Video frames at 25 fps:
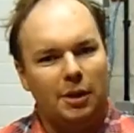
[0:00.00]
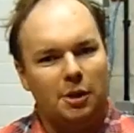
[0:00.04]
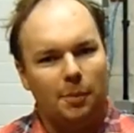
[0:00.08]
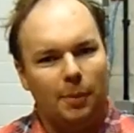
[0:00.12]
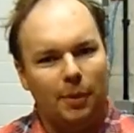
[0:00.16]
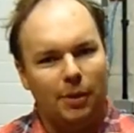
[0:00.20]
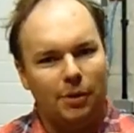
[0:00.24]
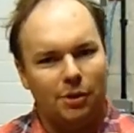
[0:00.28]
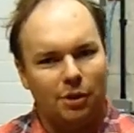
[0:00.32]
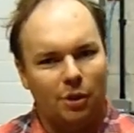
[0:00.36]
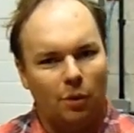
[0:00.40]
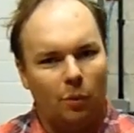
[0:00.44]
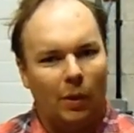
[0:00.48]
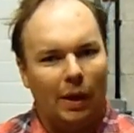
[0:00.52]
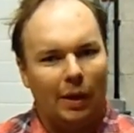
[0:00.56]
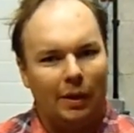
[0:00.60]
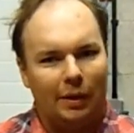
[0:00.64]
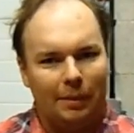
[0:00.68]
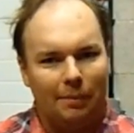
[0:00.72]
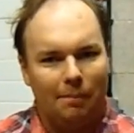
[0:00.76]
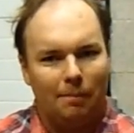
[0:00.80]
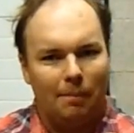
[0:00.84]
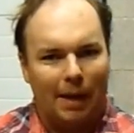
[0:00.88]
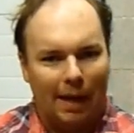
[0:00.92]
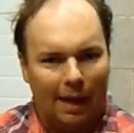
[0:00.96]
need to be using a
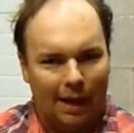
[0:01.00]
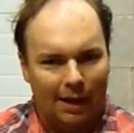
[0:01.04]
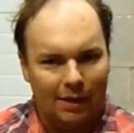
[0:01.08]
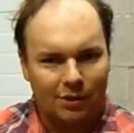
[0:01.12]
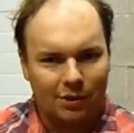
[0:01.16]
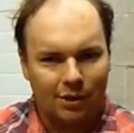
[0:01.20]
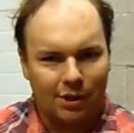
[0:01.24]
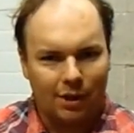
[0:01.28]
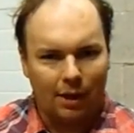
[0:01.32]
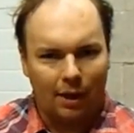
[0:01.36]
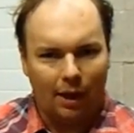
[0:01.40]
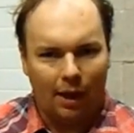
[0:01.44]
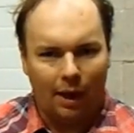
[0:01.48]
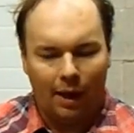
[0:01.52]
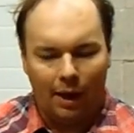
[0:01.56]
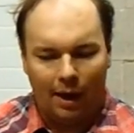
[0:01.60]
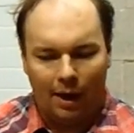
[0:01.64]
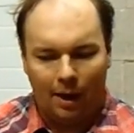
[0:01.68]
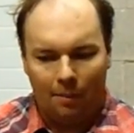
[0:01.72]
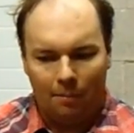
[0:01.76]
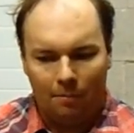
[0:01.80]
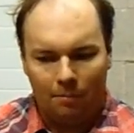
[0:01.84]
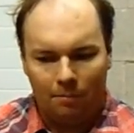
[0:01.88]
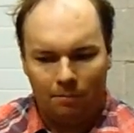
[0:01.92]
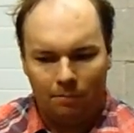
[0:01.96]
welding mask.
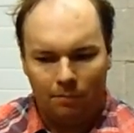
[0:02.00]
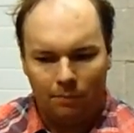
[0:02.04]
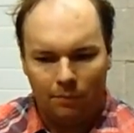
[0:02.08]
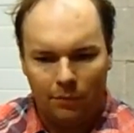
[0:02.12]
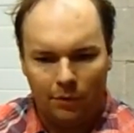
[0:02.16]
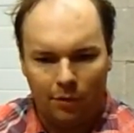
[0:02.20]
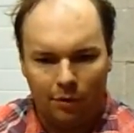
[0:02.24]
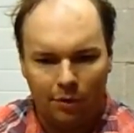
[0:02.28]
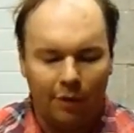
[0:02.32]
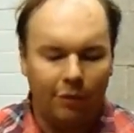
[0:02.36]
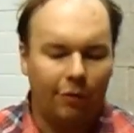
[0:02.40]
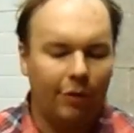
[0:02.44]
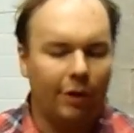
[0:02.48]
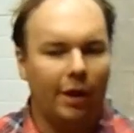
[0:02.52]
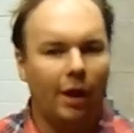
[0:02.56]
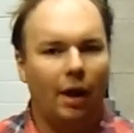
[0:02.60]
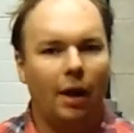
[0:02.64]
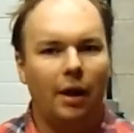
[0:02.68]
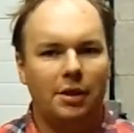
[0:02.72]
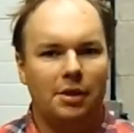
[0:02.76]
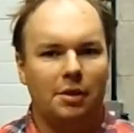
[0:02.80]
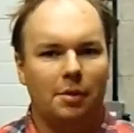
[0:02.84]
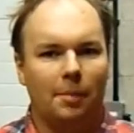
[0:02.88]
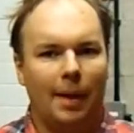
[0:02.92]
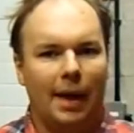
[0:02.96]
Um, there are different
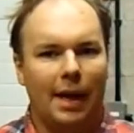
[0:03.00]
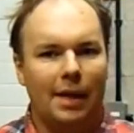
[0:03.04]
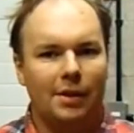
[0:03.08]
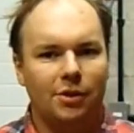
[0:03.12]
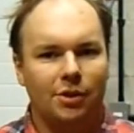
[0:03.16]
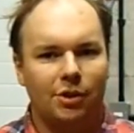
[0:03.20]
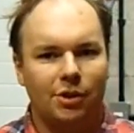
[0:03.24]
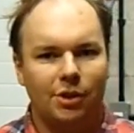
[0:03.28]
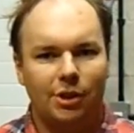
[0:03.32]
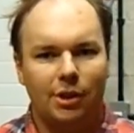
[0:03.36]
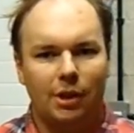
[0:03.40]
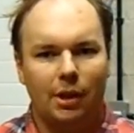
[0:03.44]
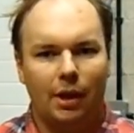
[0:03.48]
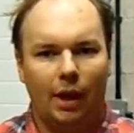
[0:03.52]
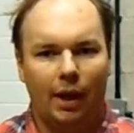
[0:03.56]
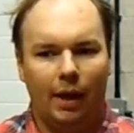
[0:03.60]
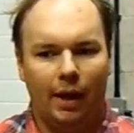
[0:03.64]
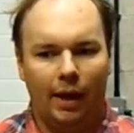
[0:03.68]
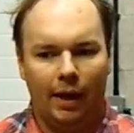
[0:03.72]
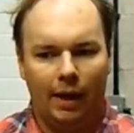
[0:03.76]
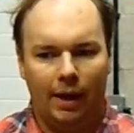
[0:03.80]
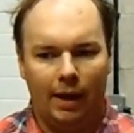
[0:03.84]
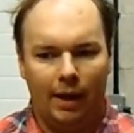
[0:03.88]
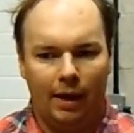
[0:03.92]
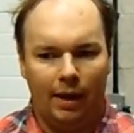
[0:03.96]
kinds of masks.
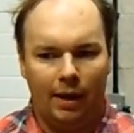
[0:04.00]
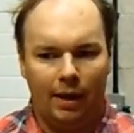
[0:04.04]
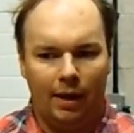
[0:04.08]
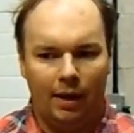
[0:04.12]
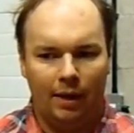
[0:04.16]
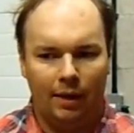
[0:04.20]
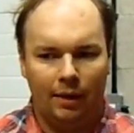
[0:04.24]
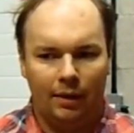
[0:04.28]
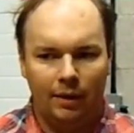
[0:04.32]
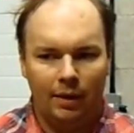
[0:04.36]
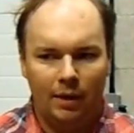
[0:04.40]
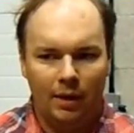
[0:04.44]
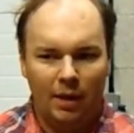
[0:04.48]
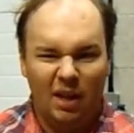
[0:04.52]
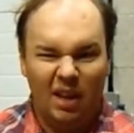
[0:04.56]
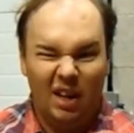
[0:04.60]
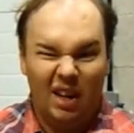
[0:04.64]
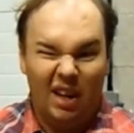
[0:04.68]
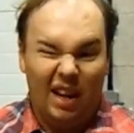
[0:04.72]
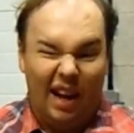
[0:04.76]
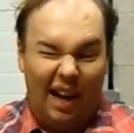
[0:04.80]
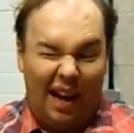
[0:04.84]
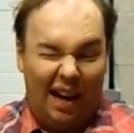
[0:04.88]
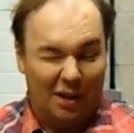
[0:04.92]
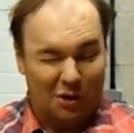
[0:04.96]
Uh,
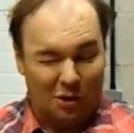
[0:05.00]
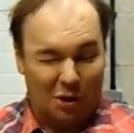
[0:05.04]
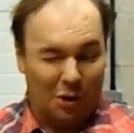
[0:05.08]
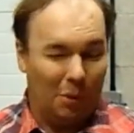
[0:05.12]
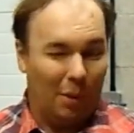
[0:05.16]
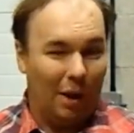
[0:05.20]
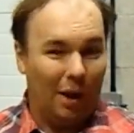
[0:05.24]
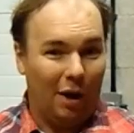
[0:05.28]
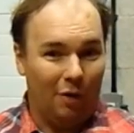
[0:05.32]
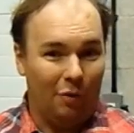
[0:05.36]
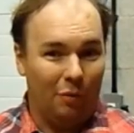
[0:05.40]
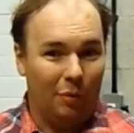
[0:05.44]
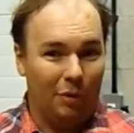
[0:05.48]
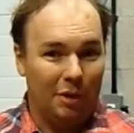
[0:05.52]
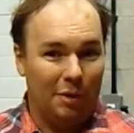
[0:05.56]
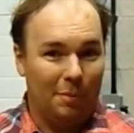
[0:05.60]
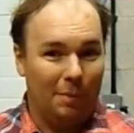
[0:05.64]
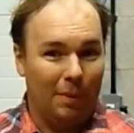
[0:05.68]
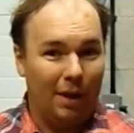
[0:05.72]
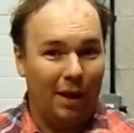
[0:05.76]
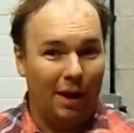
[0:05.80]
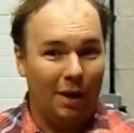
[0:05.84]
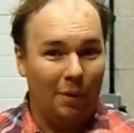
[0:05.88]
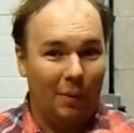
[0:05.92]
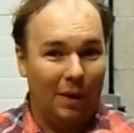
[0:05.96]
Actually, quite often when you
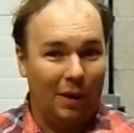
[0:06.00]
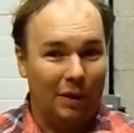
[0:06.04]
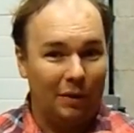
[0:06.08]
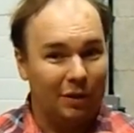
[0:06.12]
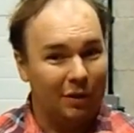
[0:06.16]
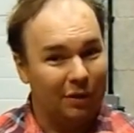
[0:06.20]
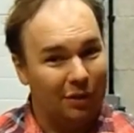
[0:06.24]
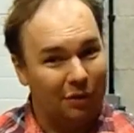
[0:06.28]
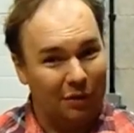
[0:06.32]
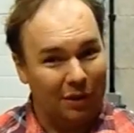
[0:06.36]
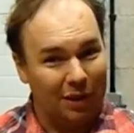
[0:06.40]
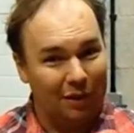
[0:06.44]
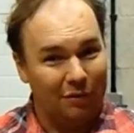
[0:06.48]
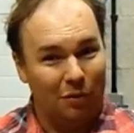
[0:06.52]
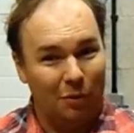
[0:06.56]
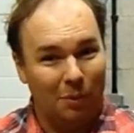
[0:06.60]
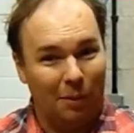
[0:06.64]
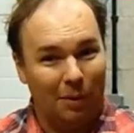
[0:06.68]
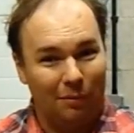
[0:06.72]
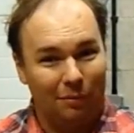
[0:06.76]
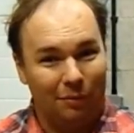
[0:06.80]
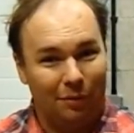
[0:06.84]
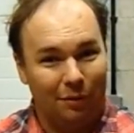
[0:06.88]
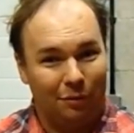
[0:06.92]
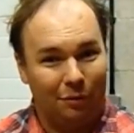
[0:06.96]
buy a welder, they'll give you
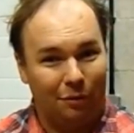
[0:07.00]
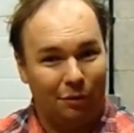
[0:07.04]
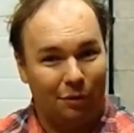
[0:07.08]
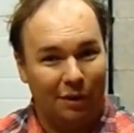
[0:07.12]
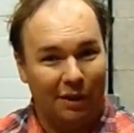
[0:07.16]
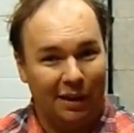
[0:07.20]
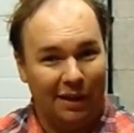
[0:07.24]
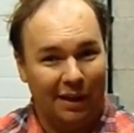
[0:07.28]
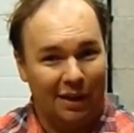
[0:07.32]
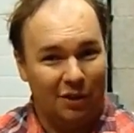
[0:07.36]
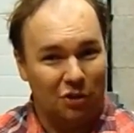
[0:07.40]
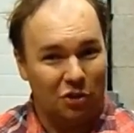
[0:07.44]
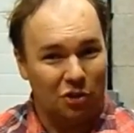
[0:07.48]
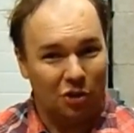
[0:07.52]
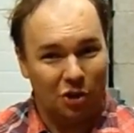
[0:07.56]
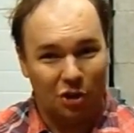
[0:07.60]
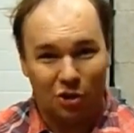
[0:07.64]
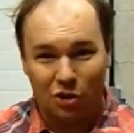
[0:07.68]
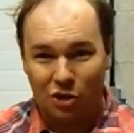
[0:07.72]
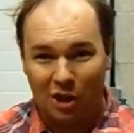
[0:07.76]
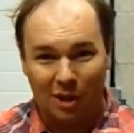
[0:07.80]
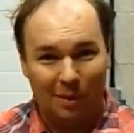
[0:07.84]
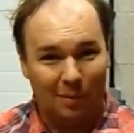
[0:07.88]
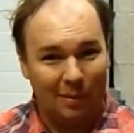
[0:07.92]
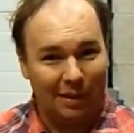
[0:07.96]
one for free. It's just a
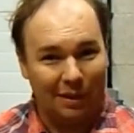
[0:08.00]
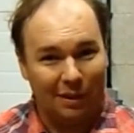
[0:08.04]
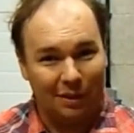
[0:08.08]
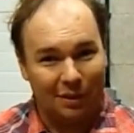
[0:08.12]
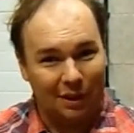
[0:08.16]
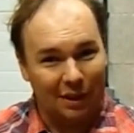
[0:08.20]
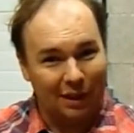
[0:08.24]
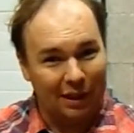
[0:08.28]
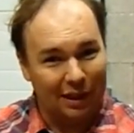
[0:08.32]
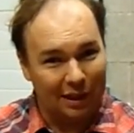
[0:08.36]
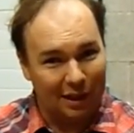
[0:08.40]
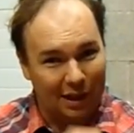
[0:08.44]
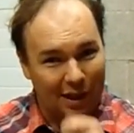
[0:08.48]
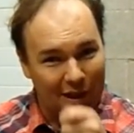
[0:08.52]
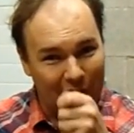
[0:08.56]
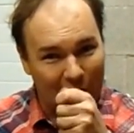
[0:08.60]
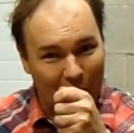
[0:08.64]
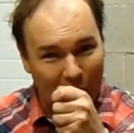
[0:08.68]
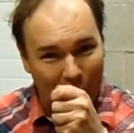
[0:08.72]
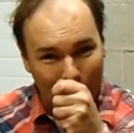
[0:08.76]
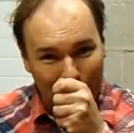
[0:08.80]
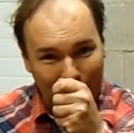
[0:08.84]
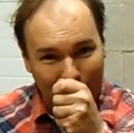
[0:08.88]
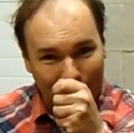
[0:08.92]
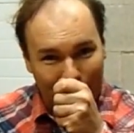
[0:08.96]
cheap little thing. You can either
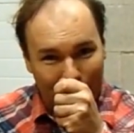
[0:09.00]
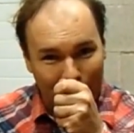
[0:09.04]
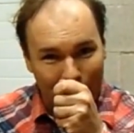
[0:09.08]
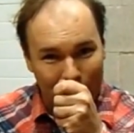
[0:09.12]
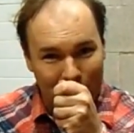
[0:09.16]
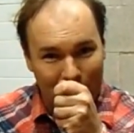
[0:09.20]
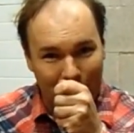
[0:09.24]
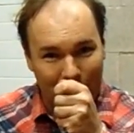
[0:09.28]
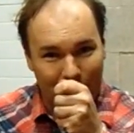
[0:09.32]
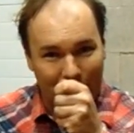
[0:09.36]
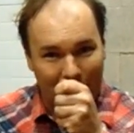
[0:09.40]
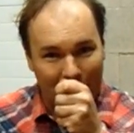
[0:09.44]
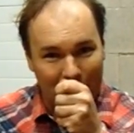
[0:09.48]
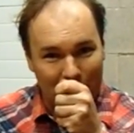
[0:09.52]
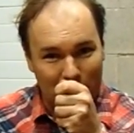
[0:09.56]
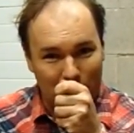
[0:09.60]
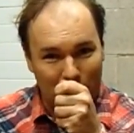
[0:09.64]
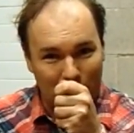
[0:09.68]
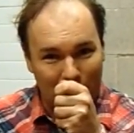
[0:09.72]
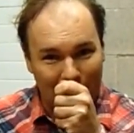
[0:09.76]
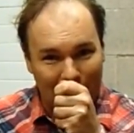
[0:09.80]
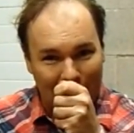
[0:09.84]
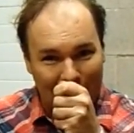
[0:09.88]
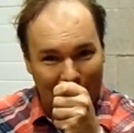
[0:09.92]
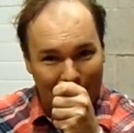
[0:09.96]
hold it in front of your face
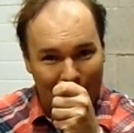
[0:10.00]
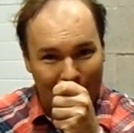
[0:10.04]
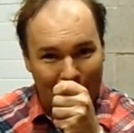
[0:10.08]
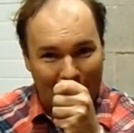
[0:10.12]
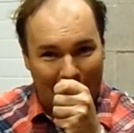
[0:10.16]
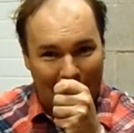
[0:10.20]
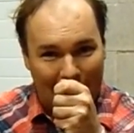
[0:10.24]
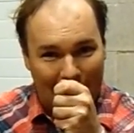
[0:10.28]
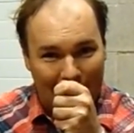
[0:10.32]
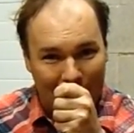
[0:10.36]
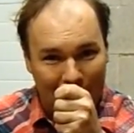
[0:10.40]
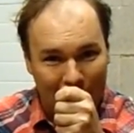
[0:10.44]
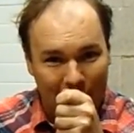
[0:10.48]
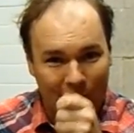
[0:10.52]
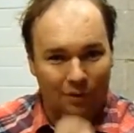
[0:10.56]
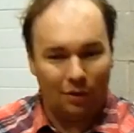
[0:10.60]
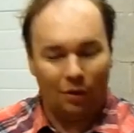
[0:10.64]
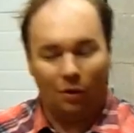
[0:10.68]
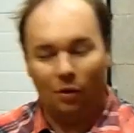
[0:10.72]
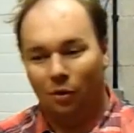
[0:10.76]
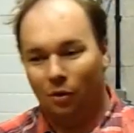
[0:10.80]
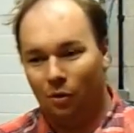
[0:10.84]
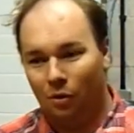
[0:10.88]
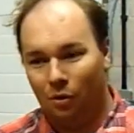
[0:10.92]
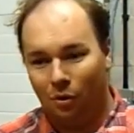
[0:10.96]
with your left hand,
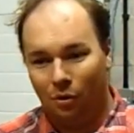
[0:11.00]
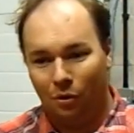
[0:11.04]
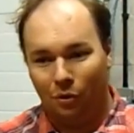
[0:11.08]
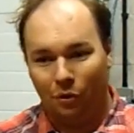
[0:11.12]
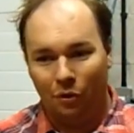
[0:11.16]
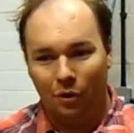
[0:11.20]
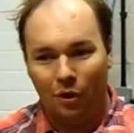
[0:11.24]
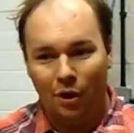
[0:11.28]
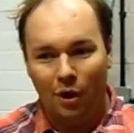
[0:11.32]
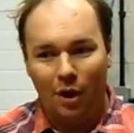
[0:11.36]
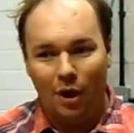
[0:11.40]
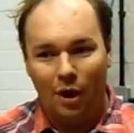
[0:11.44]
or